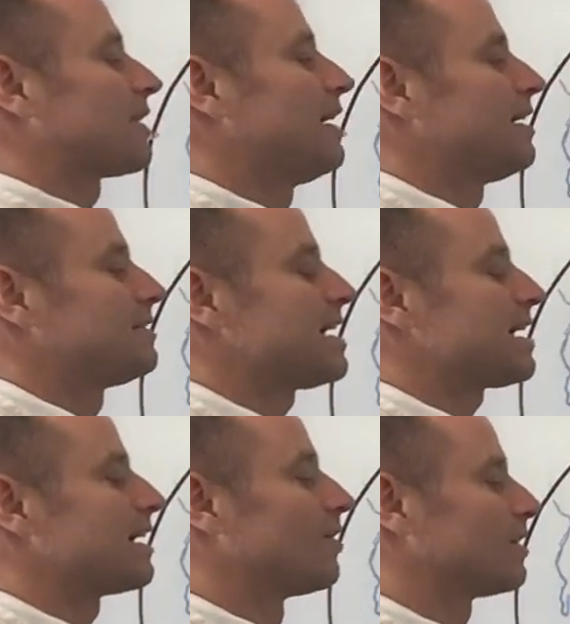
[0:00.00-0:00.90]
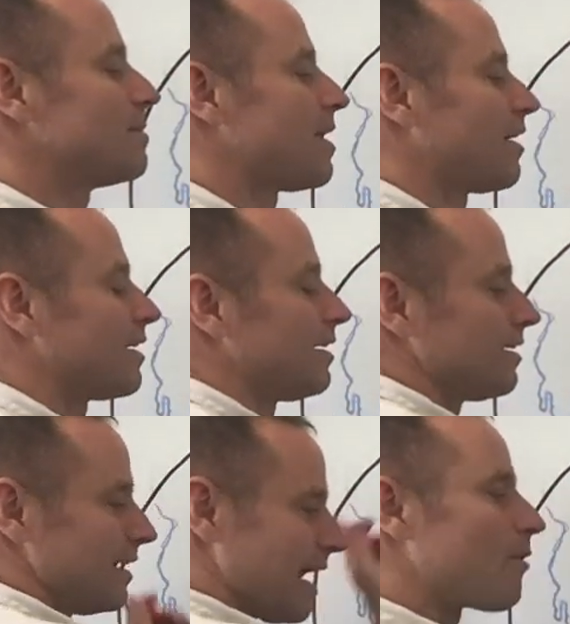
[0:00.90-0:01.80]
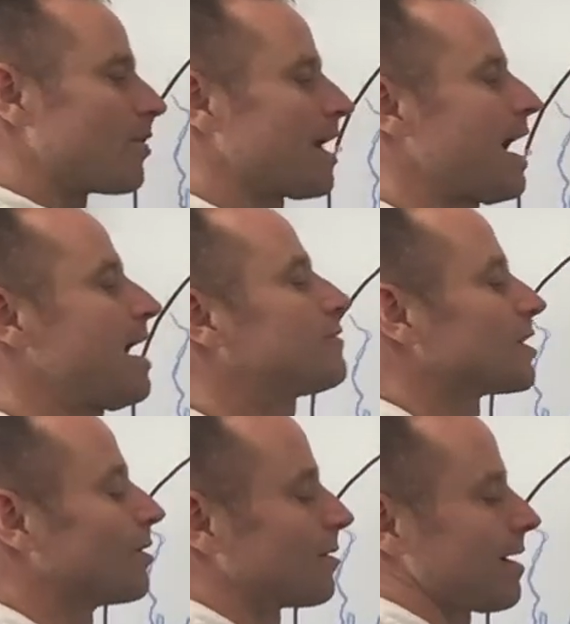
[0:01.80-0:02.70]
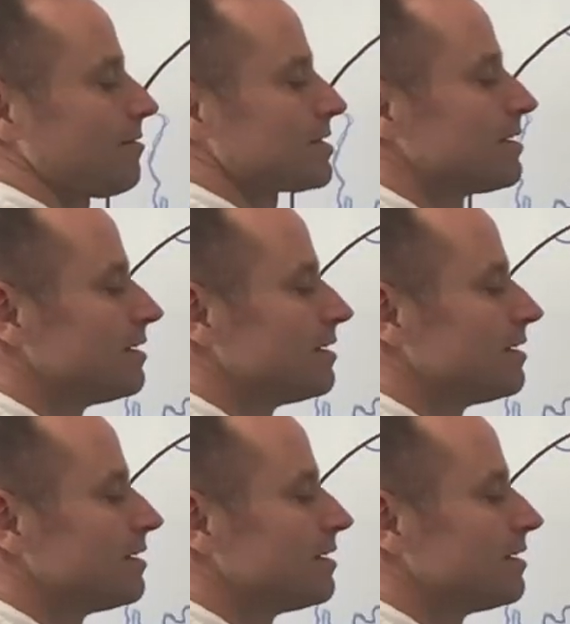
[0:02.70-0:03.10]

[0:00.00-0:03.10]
and taking only about a, uh, an hour and a half to go around.